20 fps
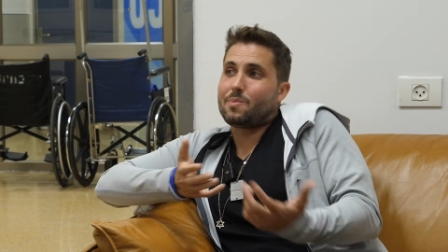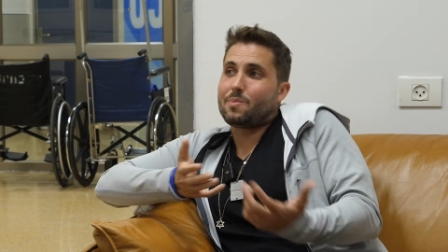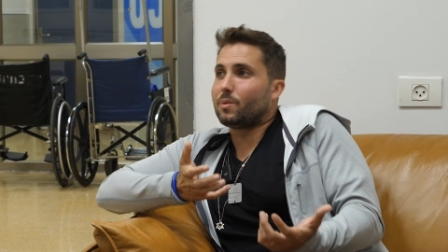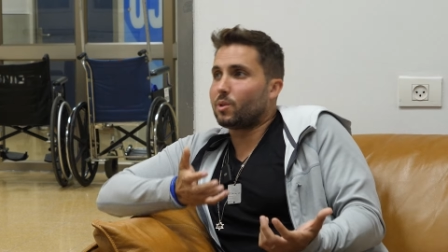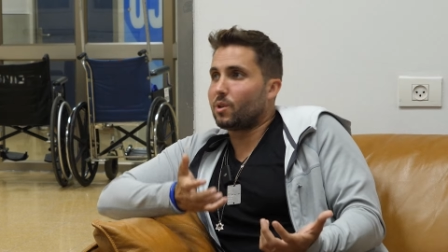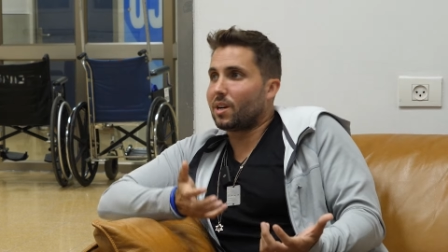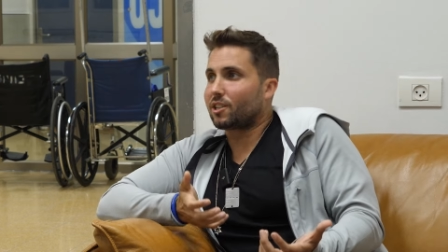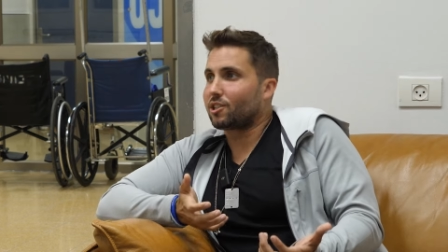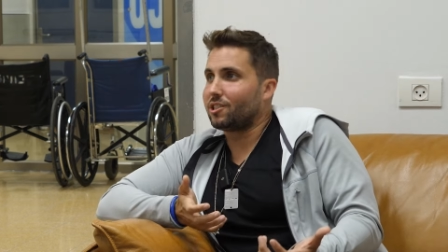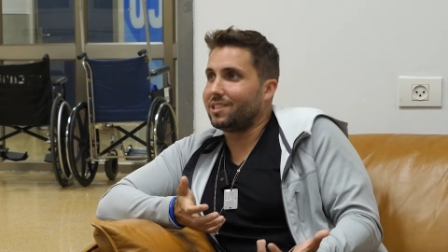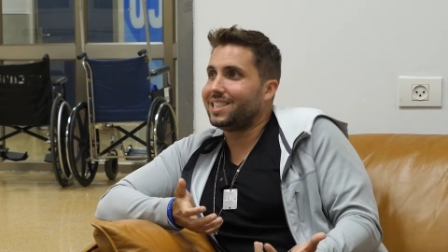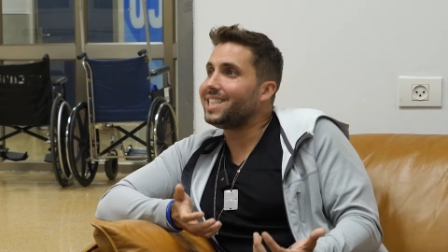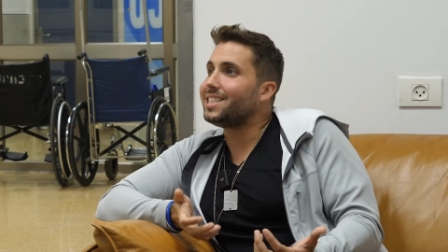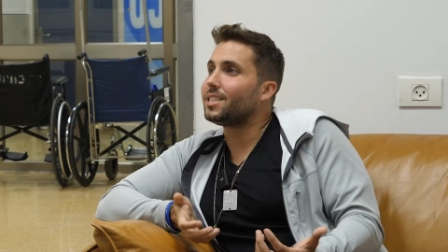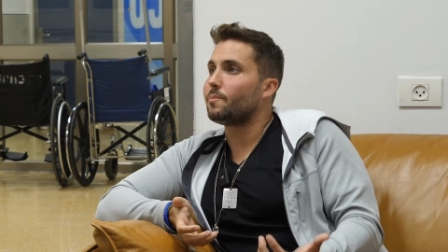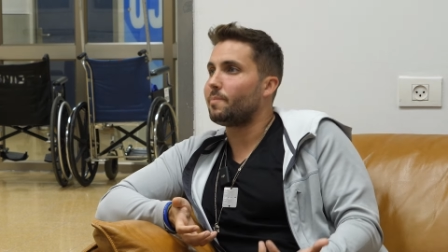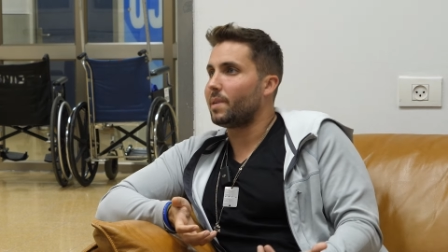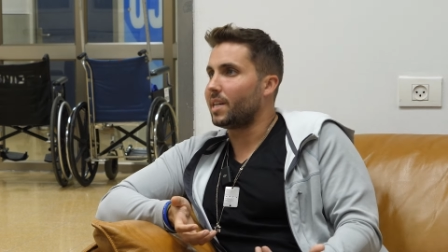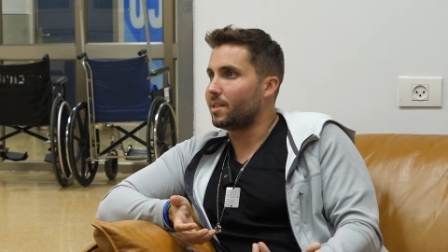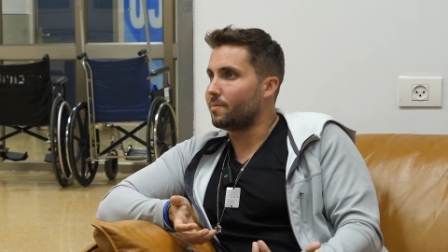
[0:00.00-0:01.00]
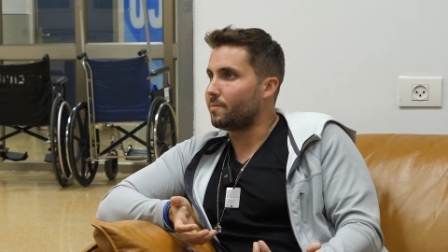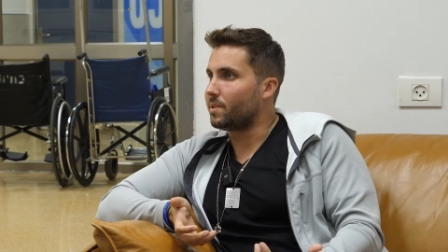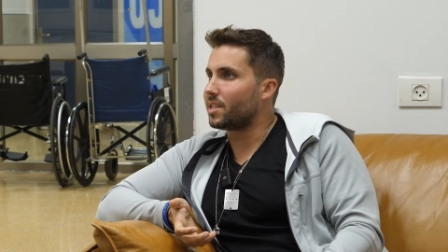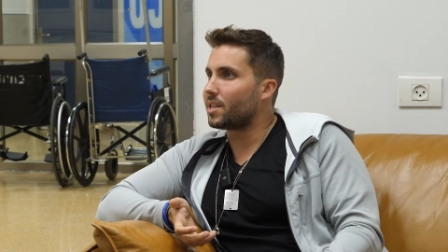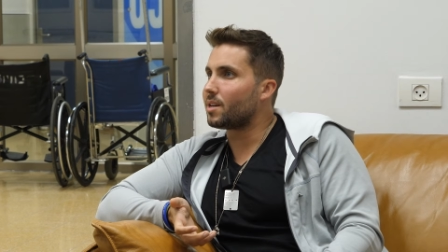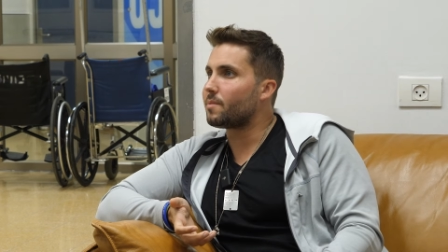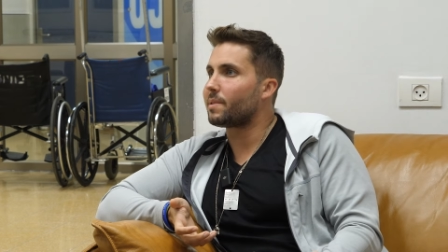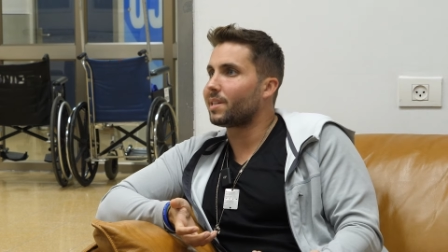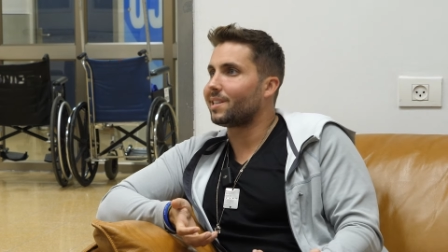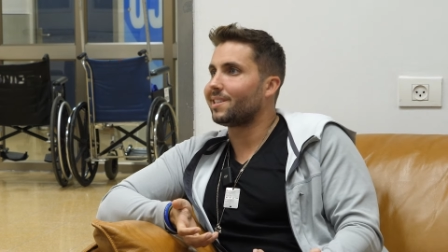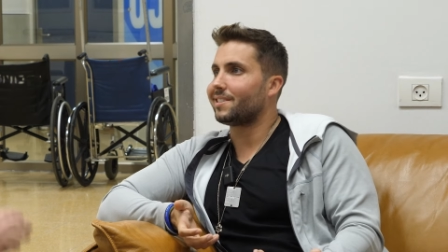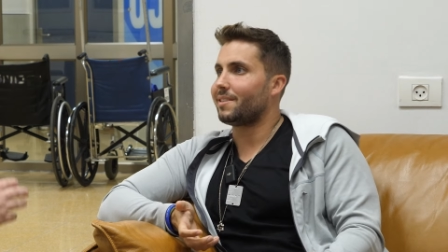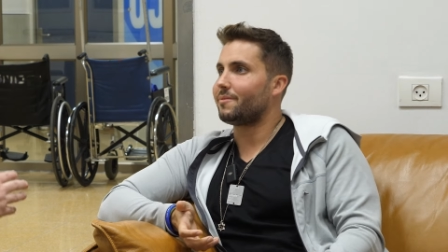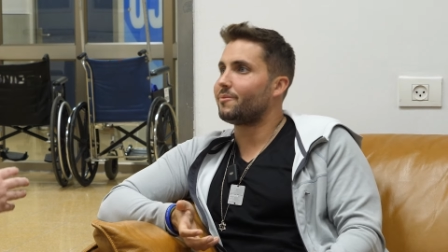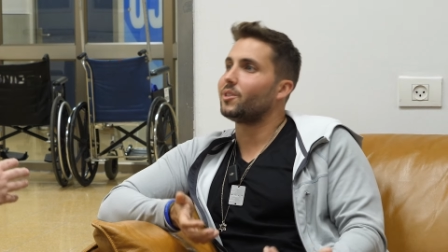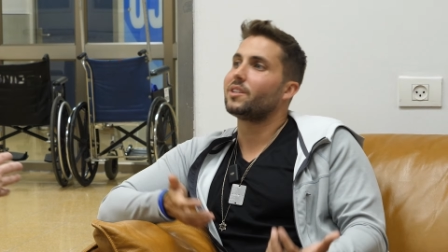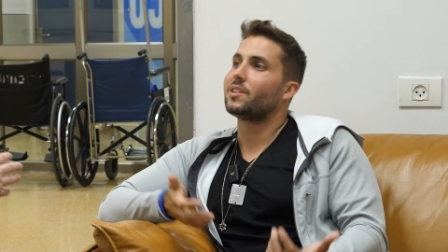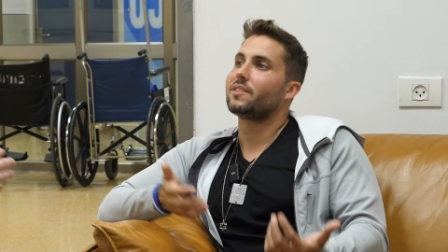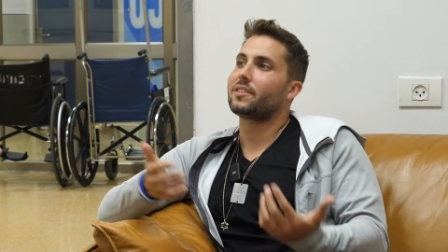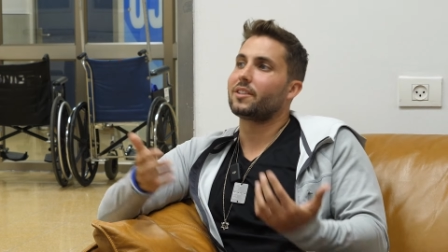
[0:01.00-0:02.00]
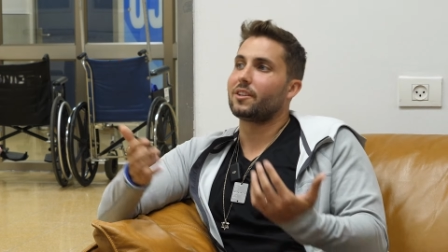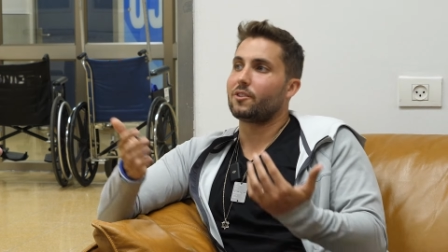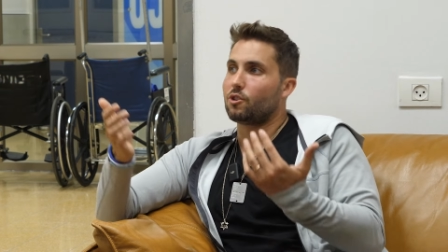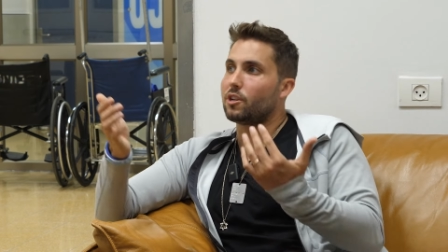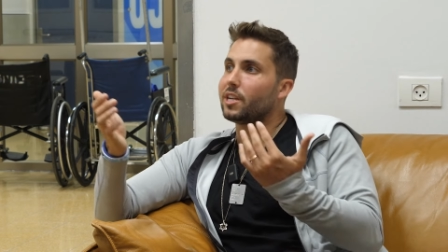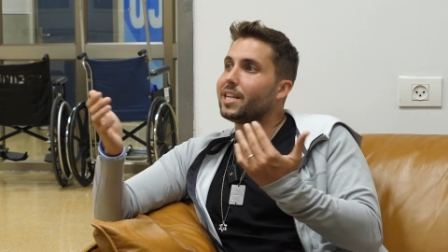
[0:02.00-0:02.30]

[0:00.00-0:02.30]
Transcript: people you actually need to pay to be there because I feel like there